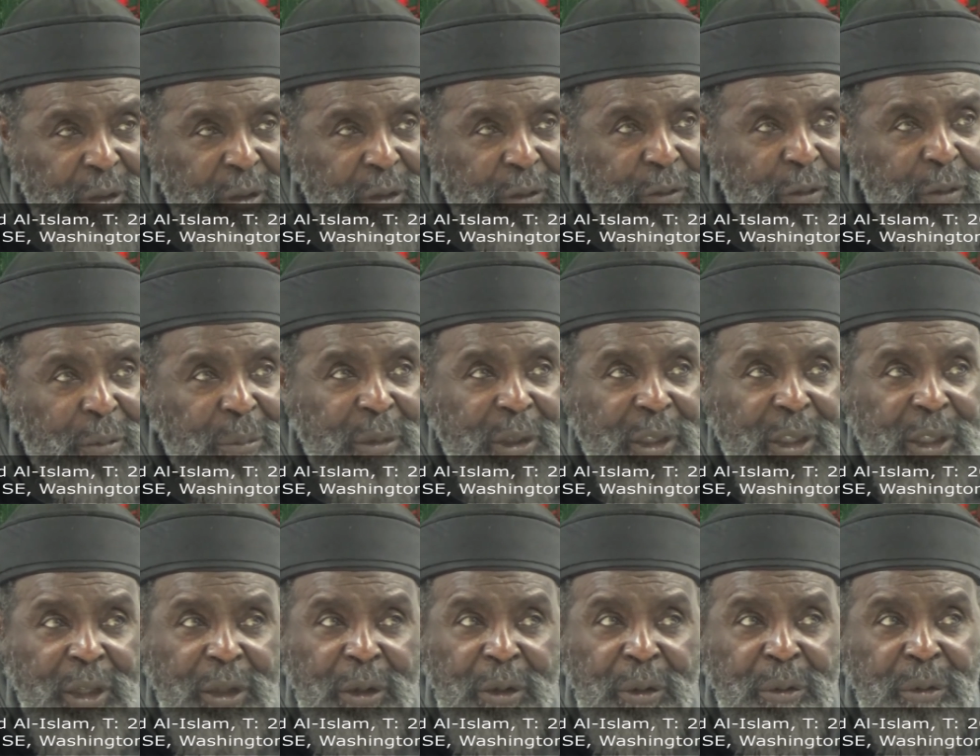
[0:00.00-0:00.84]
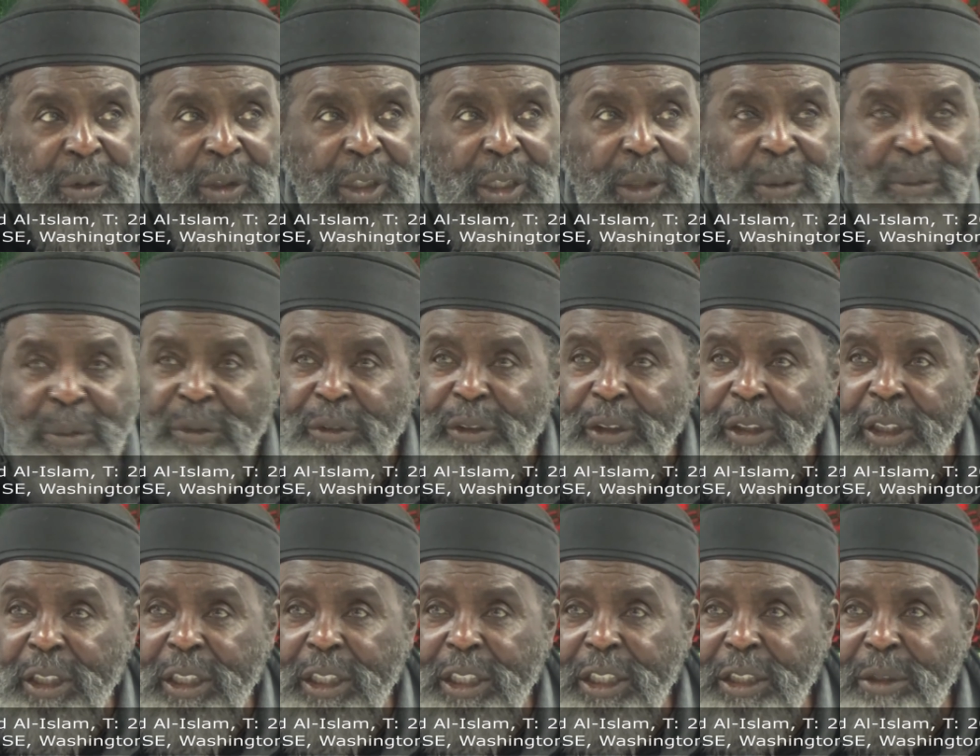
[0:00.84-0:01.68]
From then on, he was
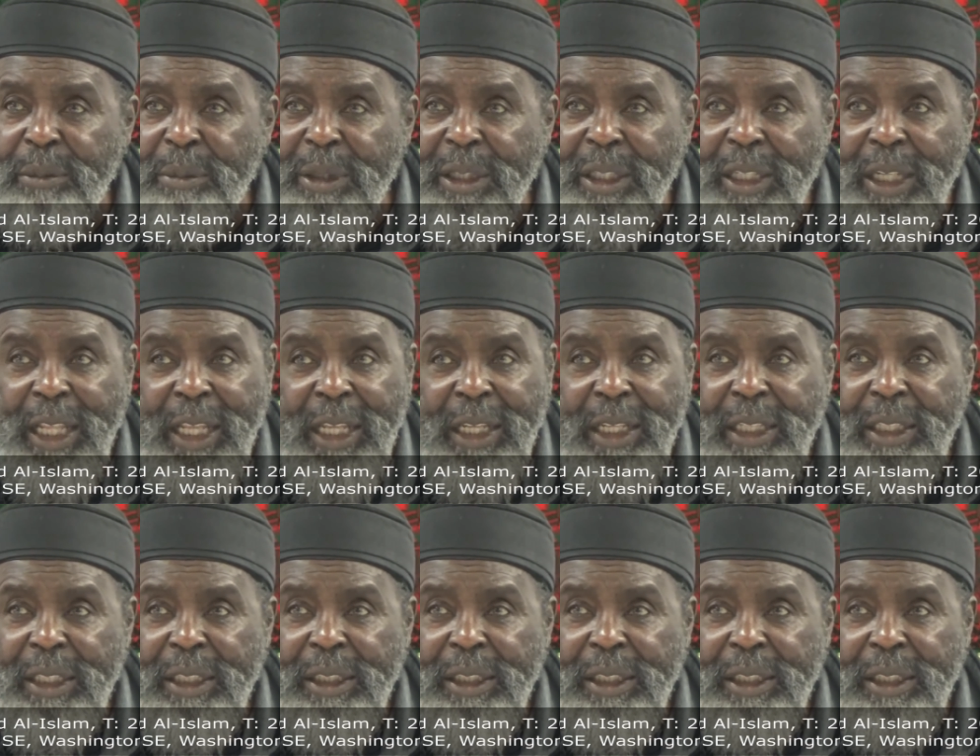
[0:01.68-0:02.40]
looking at me like,